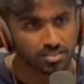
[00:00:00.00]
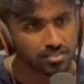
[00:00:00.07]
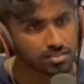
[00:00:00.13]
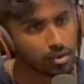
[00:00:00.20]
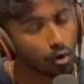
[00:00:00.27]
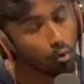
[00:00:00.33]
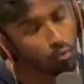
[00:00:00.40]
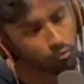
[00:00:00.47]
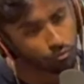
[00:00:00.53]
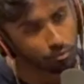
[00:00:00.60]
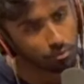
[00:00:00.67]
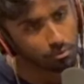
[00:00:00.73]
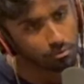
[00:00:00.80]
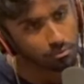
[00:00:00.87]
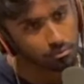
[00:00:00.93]
sixteen Oh,
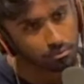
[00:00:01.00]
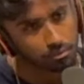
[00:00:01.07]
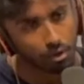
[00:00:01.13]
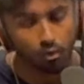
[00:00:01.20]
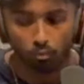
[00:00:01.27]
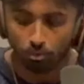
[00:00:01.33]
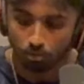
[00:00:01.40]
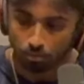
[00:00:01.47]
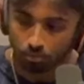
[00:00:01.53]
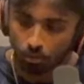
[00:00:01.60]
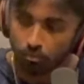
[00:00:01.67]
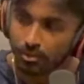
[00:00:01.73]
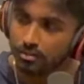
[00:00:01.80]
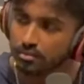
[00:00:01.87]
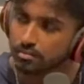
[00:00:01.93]
for real? Yeah. Oh, word.
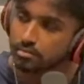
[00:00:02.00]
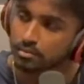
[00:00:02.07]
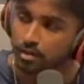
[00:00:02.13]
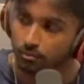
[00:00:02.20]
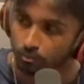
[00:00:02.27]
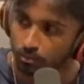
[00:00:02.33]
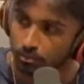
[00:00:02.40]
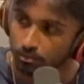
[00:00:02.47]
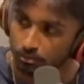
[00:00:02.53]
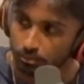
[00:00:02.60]
Oh, that's like every